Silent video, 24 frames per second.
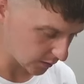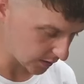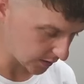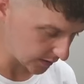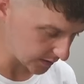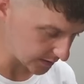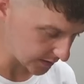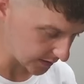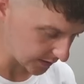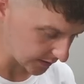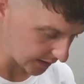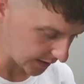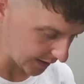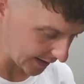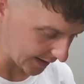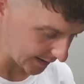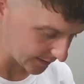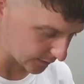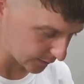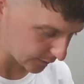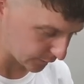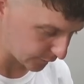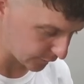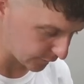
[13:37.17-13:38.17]
on I said that I
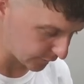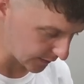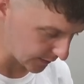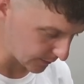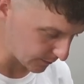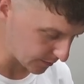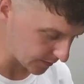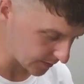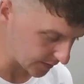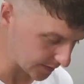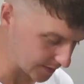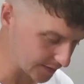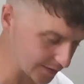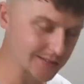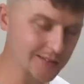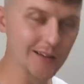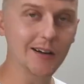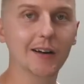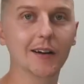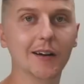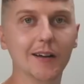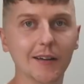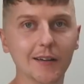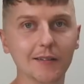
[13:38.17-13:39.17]
had to flip the
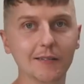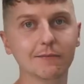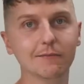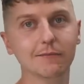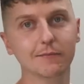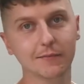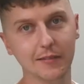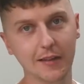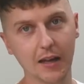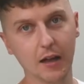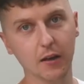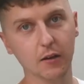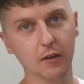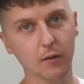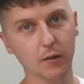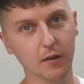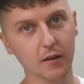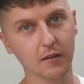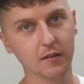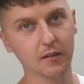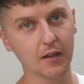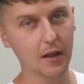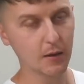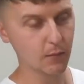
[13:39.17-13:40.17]
design. Now you
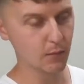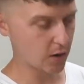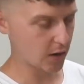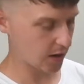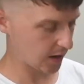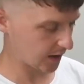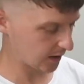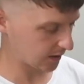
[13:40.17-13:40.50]
understand why I